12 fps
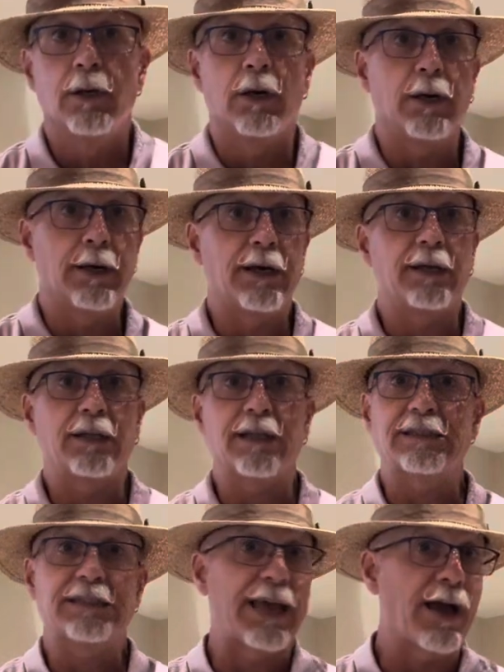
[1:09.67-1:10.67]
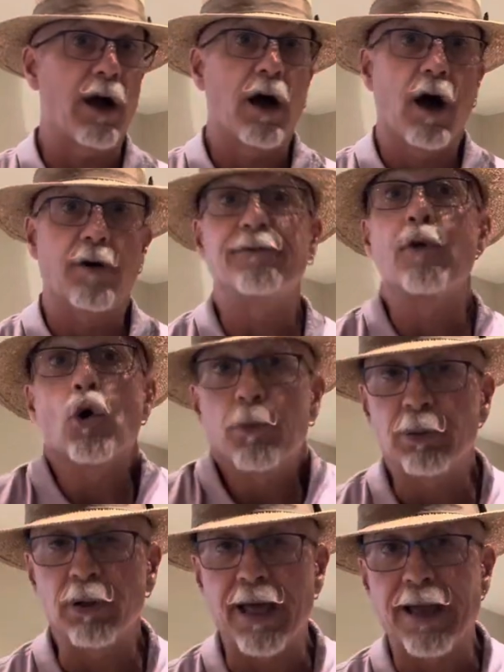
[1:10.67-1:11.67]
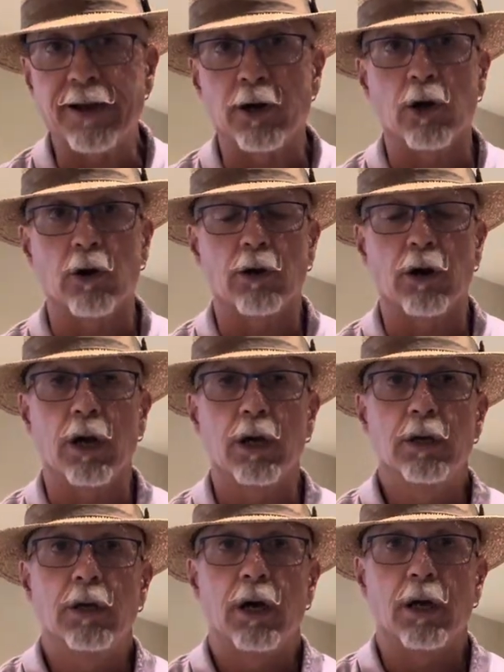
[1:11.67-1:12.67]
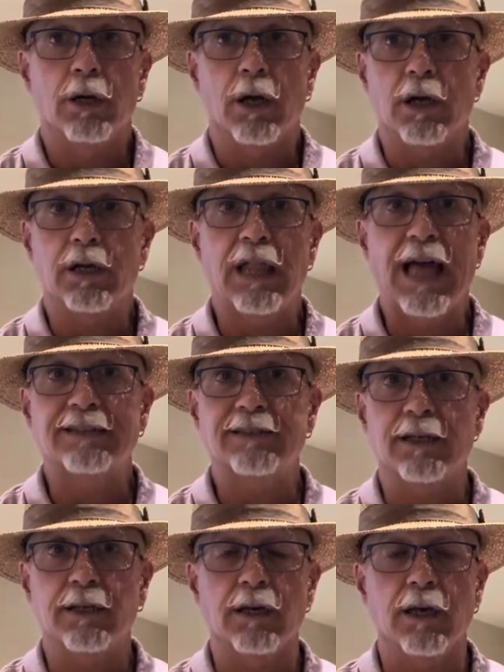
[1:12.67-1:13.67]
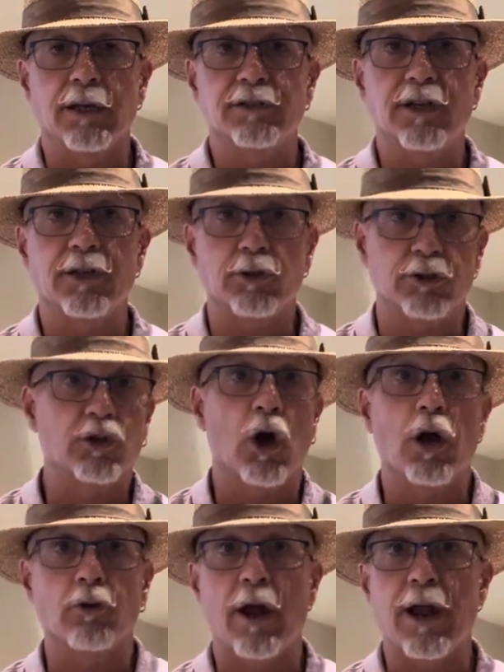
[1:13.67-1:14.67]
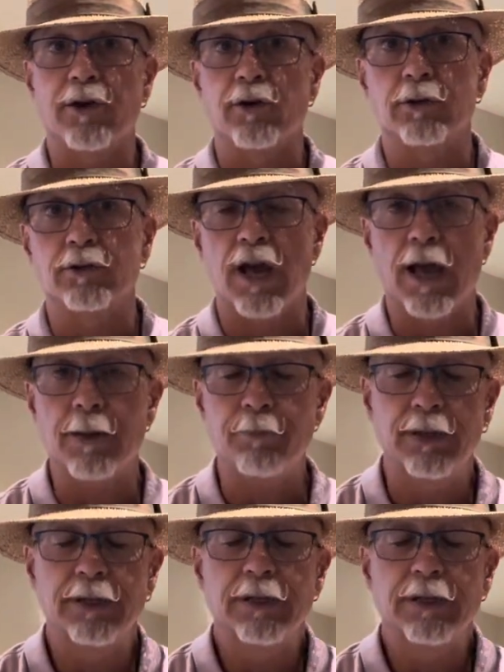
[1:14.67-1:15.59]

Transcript: let's say, a folk player or a classic singer-songwriter type.